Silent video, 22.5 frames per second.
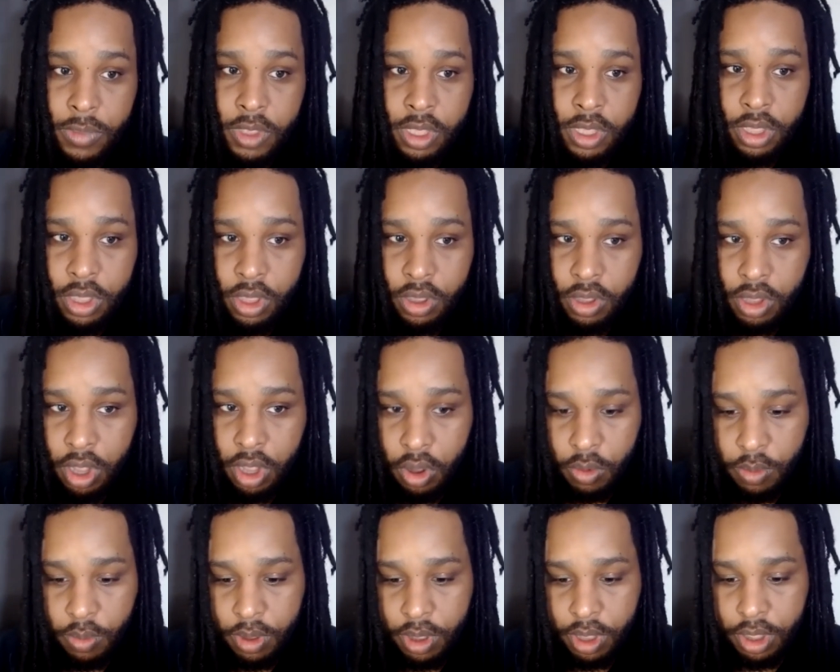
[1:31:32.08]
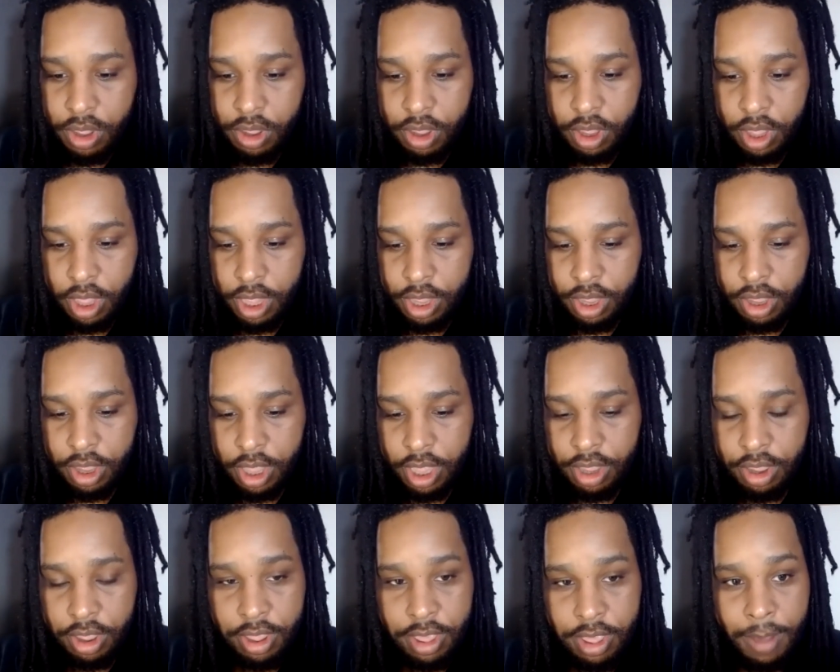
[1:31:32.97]
you know, it's it's
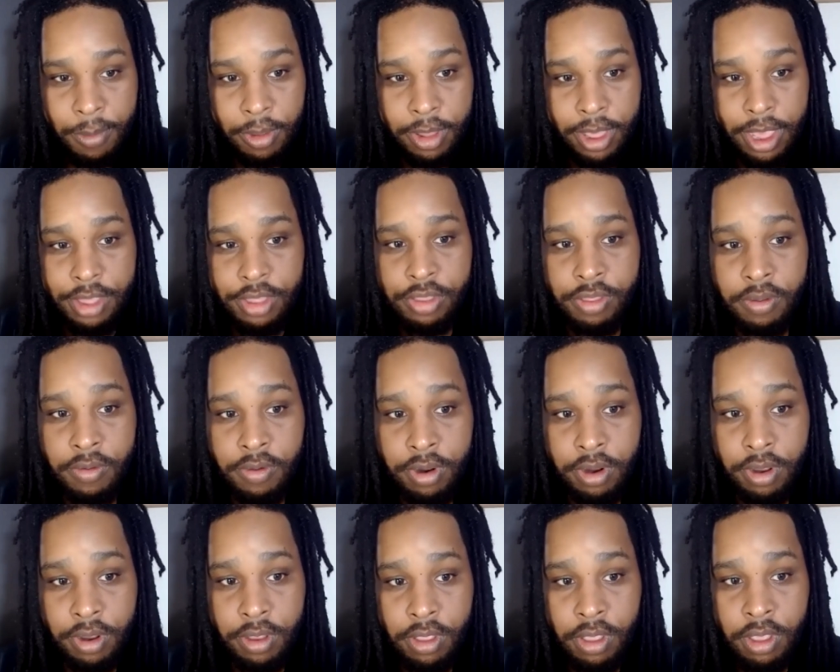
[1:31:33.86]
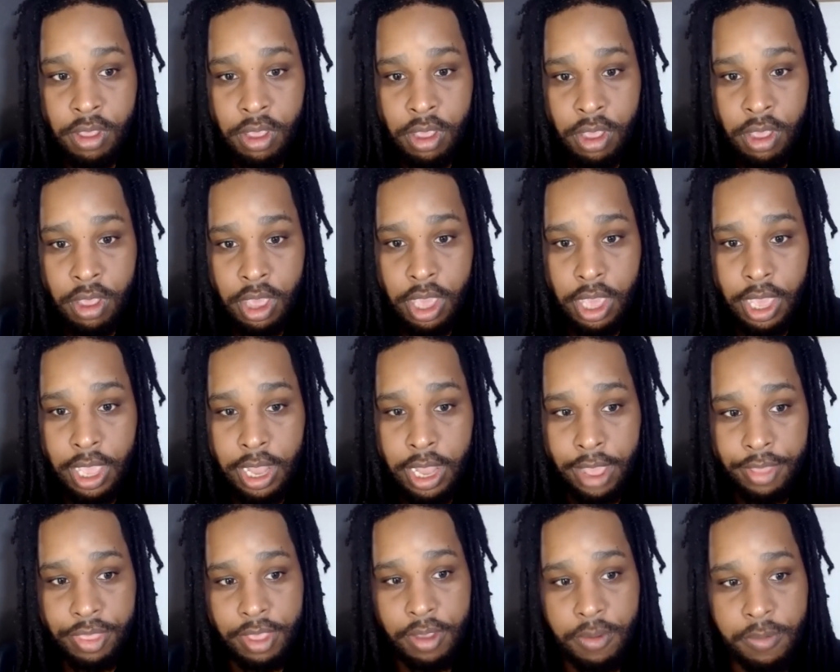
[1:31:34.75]
it's a double-edged sword and
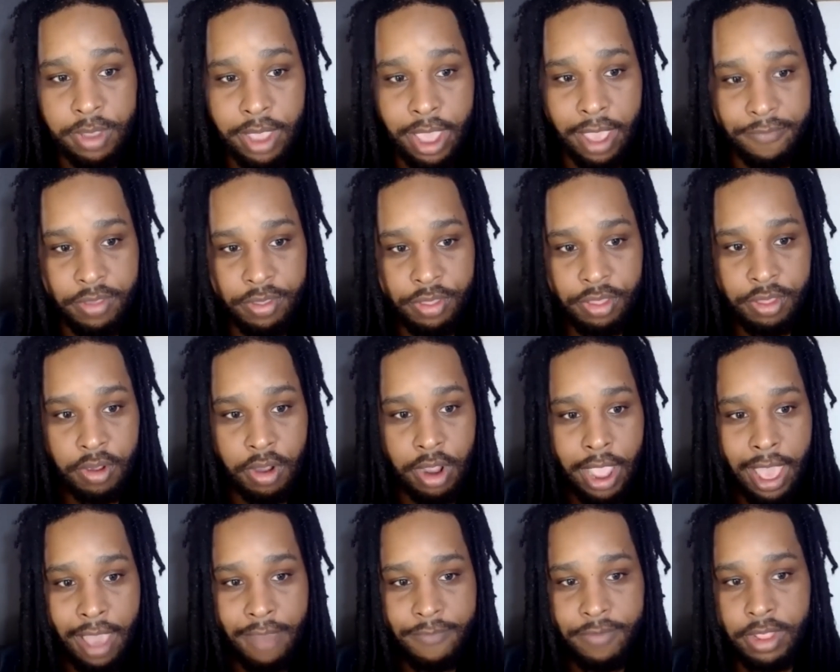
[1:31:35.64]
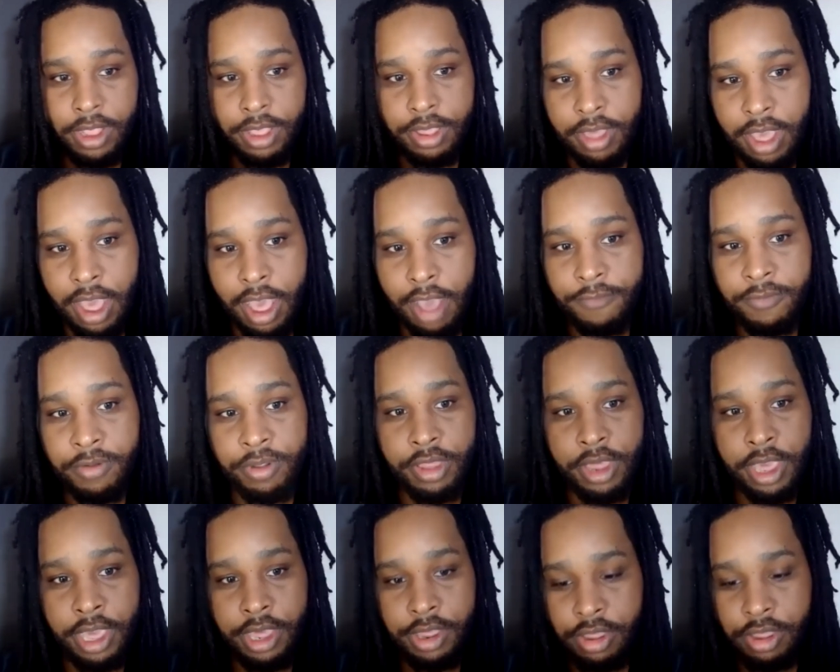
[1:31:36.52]
I think we have to start having these
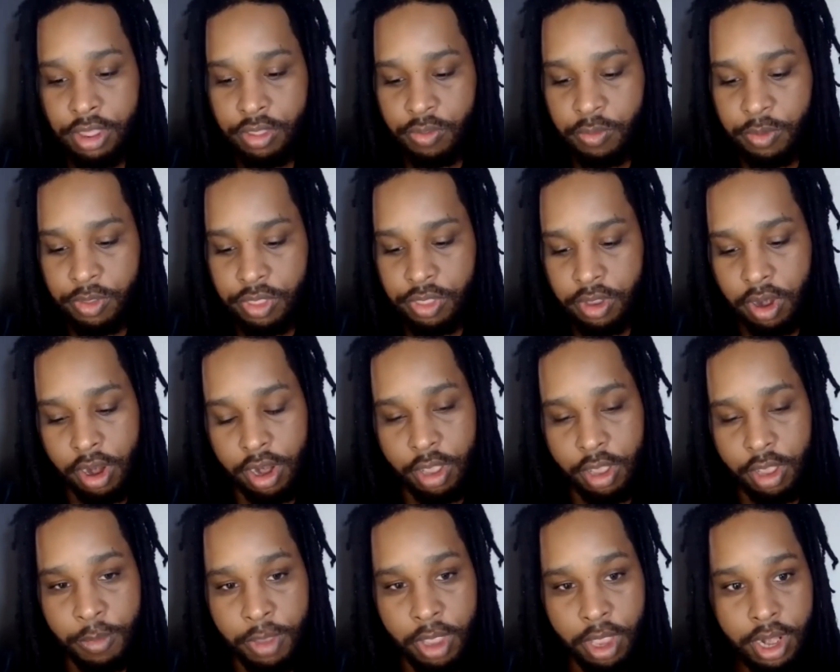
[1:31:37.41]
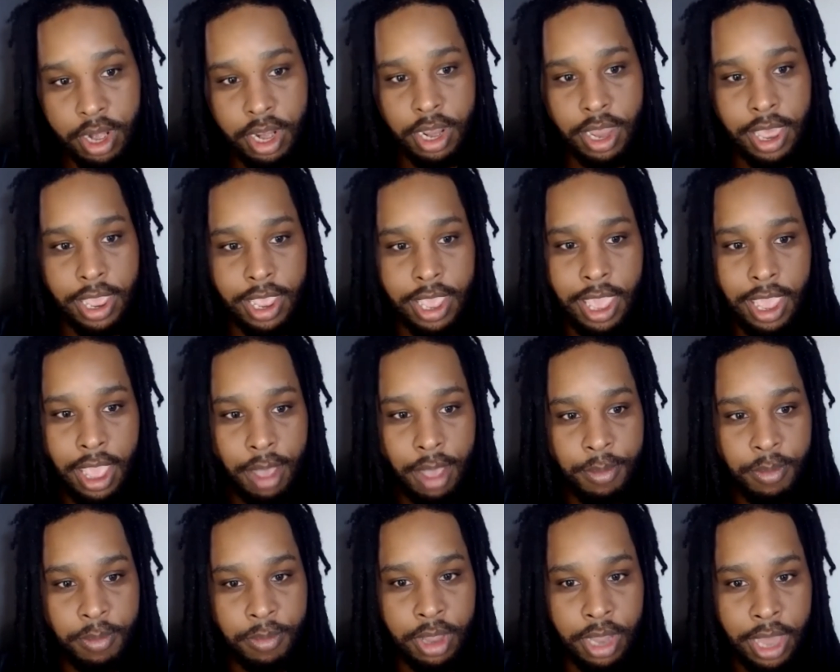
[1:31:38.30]
conversations within our community like, hey,
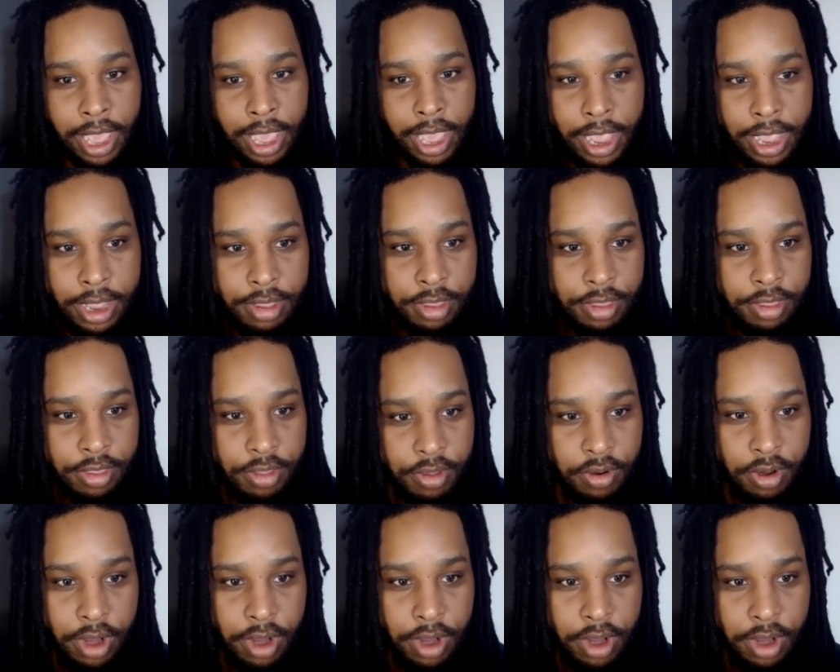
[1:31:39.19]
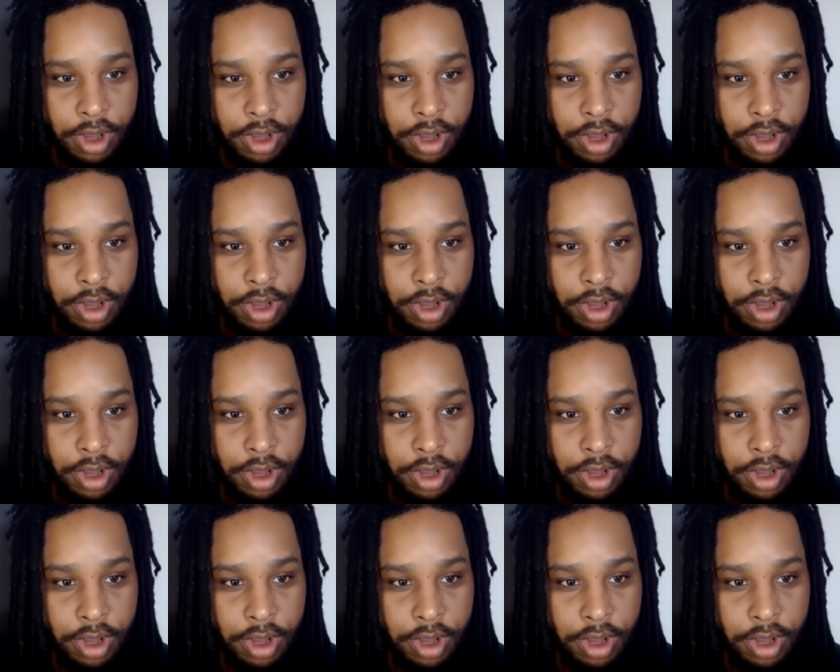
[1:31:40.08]
I'm glad you're